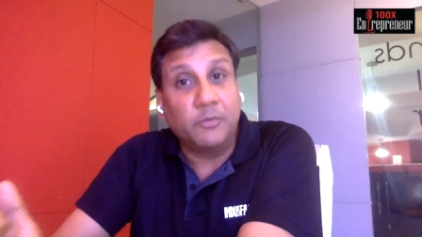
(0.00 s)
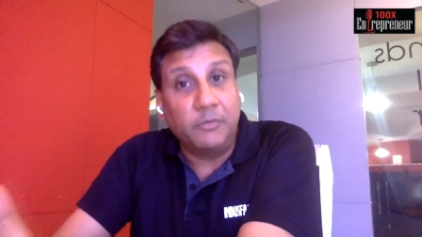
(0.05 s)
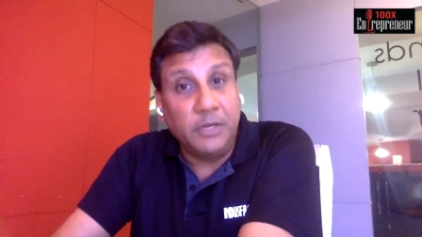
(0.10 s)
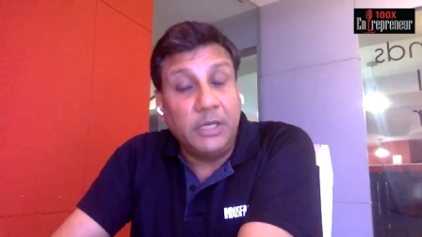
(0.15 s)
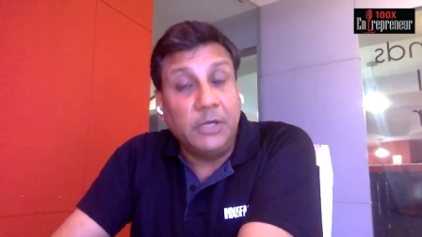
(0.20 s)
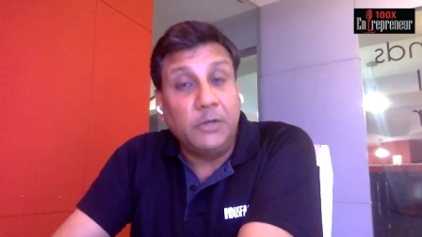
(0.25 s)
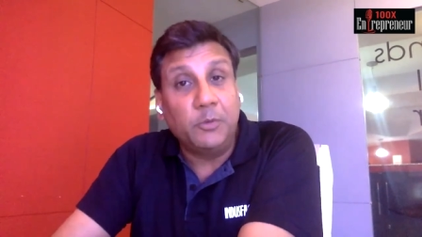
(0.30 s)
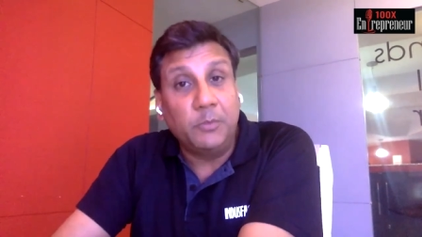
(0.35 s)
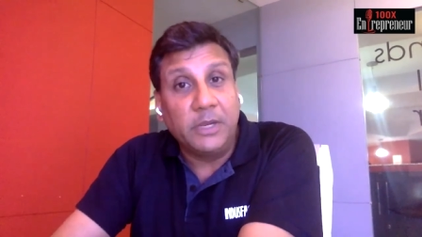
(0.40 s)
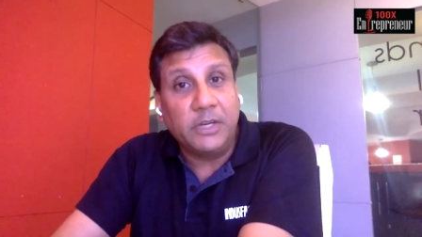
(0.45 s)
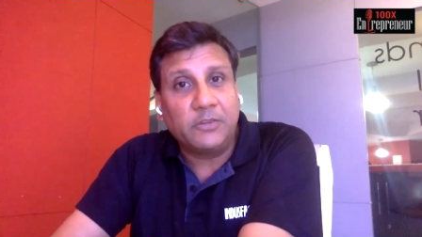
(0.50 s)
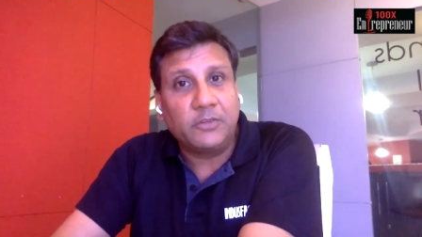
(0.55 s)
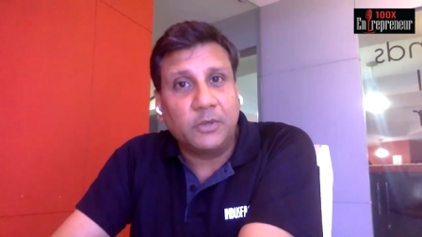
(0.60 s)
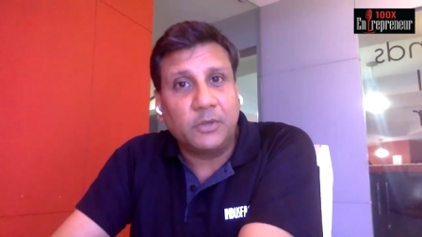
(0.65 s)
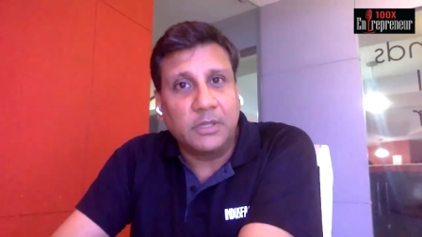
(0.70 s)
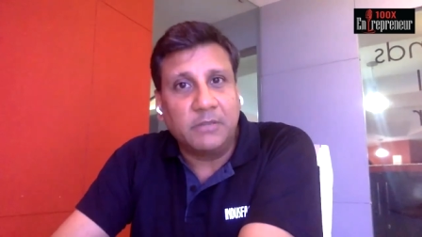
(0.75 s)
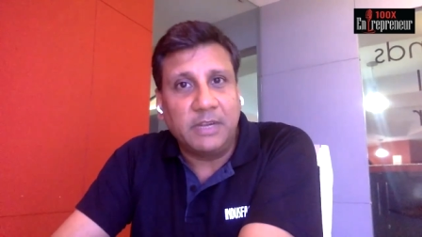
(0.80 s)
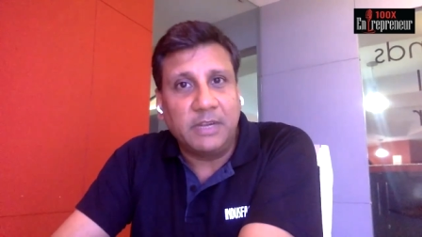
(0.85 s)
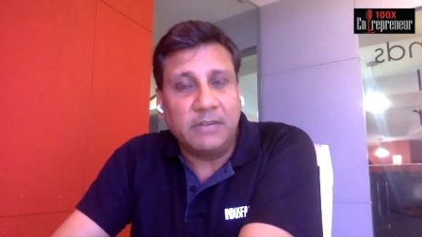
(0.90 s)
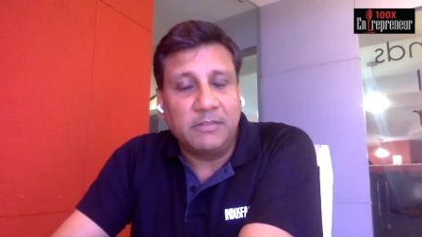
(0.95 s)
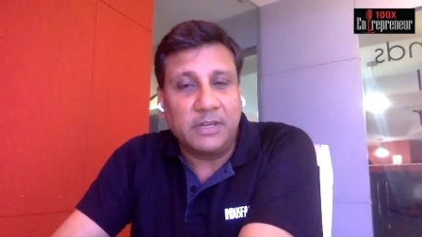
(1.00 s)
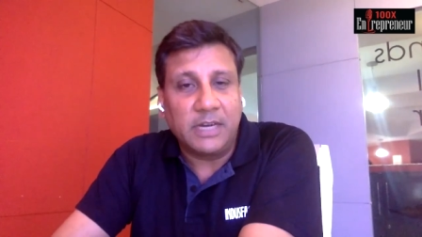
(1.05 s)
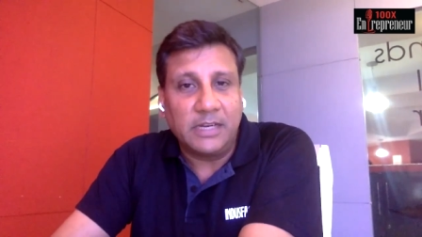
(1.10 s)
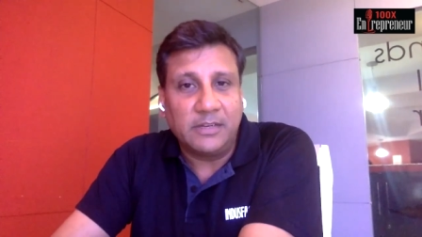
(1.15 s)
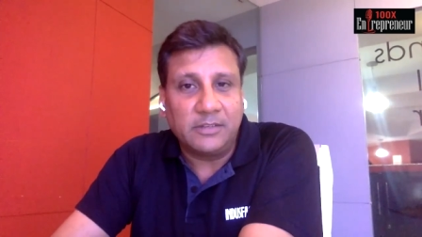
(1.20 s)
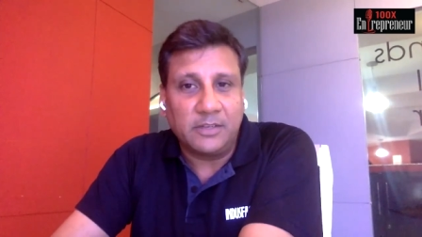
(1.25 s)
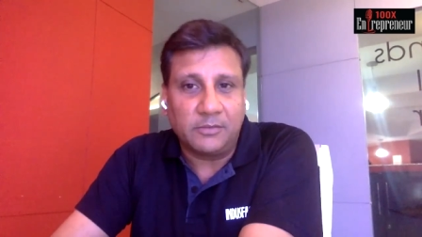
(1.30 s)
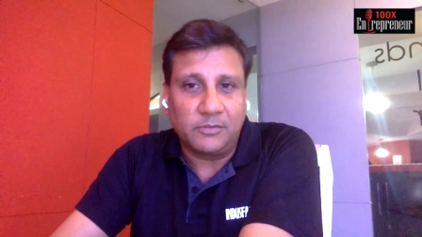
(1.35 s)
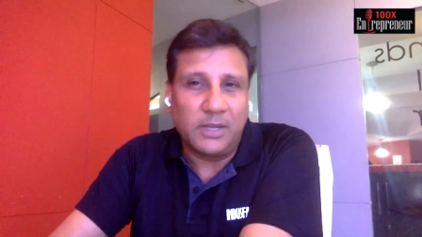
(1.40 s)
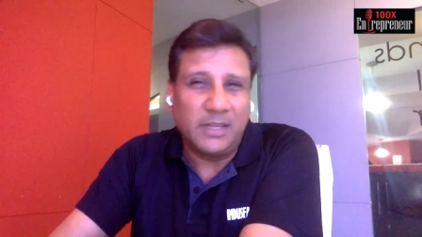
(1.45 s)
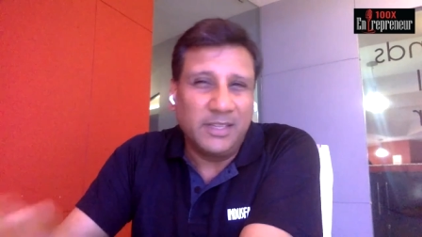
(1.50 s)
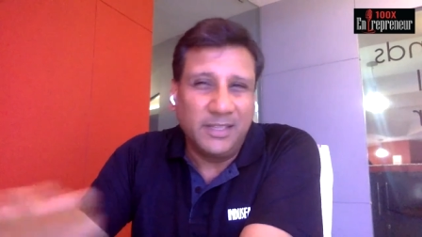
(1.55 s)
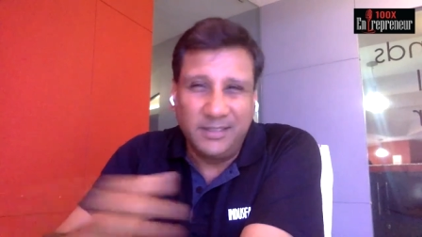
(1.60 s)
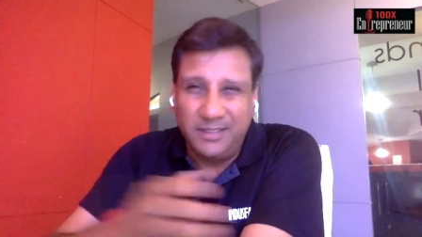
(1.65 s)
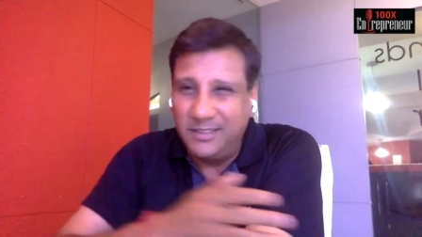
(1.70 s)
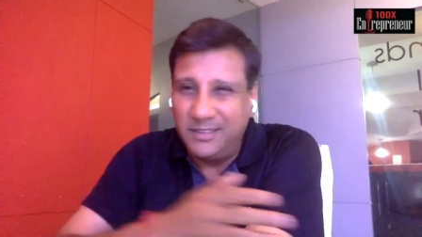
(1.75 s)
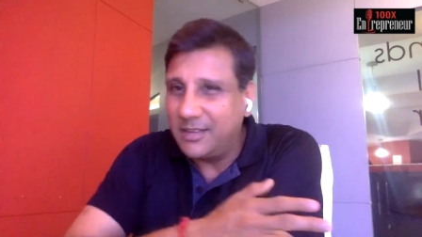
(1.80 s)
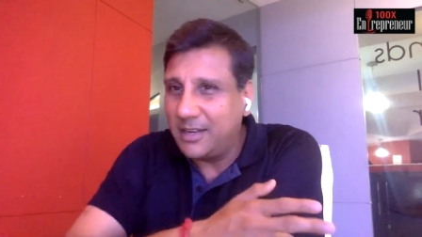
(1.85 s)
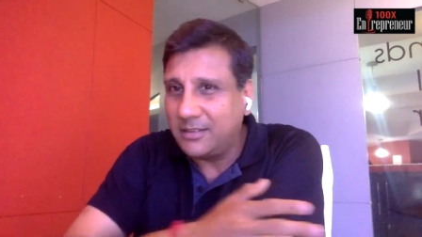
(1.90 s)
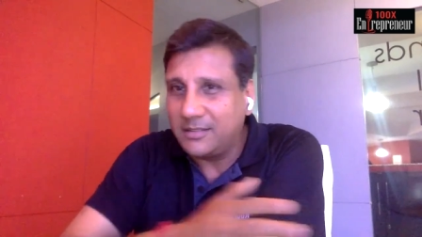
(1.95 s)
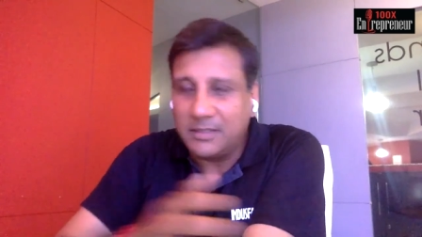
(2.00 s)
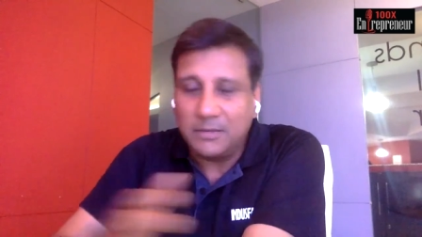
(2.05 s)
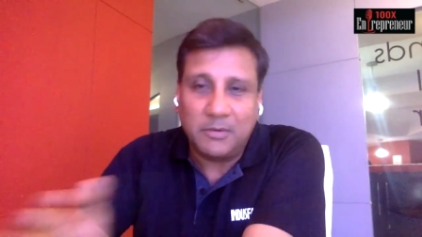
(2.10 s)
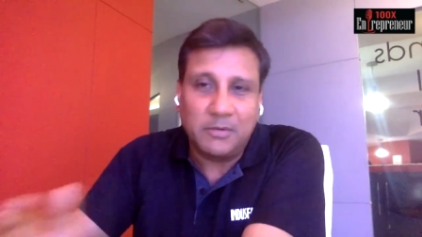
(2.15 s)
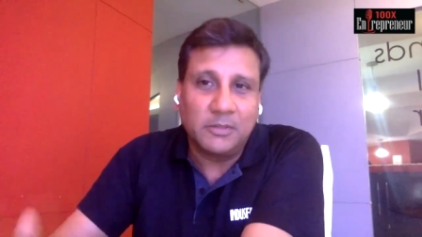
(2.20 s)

So we need to make sure that we have the right stuff. I think these are